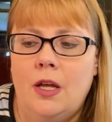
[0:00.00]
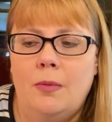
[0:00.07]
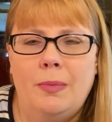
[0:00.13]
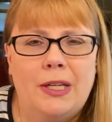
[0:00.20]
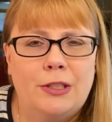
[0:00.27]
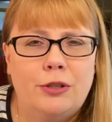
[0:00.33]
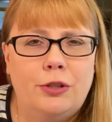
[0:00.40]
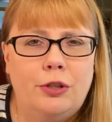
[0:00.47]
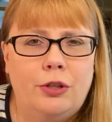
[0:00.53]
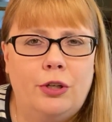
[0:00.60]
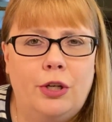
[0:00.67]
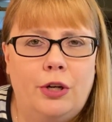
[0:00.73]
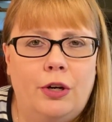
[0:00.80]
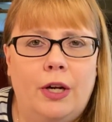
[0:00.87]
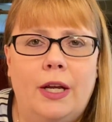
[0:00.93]
Make sure you
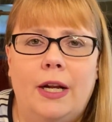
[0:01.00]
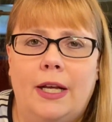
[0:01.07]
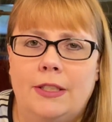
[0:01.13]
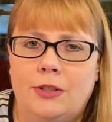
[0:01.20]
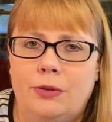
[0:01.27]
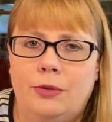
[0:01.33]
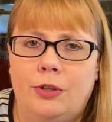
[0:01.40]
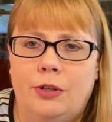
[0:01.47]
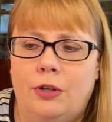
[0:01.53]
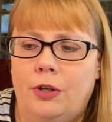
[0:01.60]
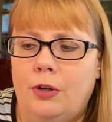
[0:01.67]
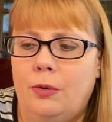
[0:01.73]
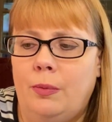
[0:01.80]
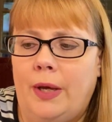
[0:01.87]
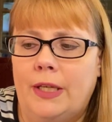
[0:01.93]
cure it. I do cure
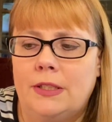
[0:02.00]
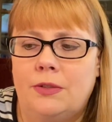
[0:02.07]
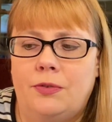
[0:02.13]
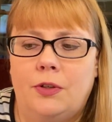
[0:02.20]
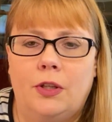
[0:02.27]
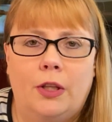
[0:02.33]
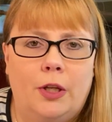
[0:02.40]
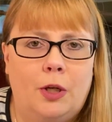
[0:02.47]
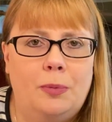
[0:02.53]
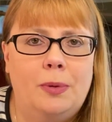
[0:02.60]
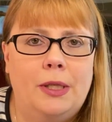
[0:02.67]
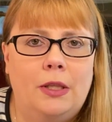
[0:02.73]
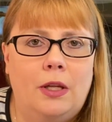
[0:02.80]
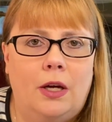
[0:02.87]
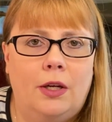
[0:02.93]
her wax for a little
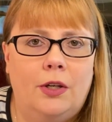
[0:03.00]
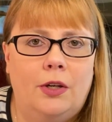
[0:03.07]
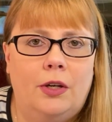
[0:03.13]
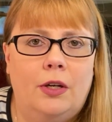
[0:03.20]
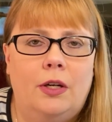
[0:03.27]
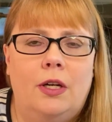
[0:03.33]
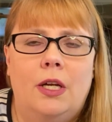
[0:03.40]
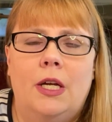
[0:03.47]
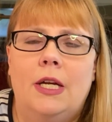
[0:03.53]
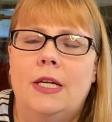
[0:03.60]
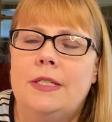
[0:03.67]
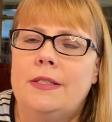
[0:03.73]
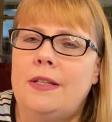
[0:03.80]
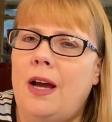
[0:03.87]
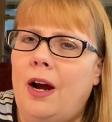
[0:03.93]
bit longer. It's a